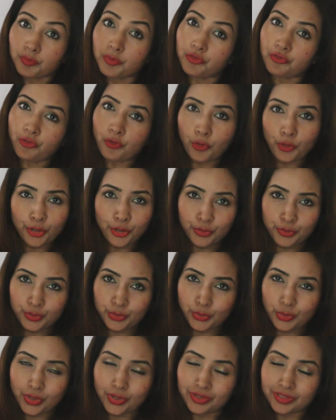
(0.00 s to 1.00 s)
before you
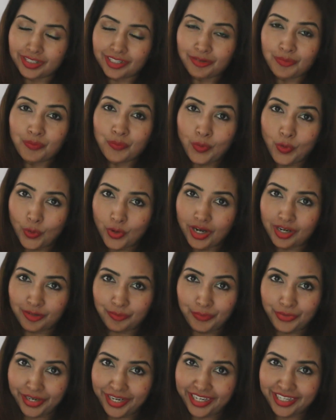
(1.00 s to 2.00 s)
do the
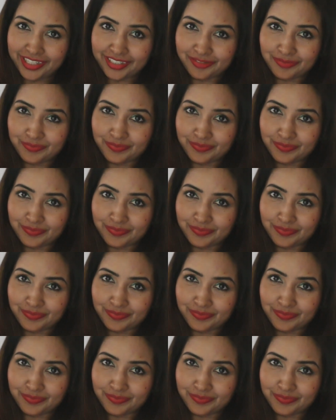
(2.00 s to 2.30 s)
mohawk braid.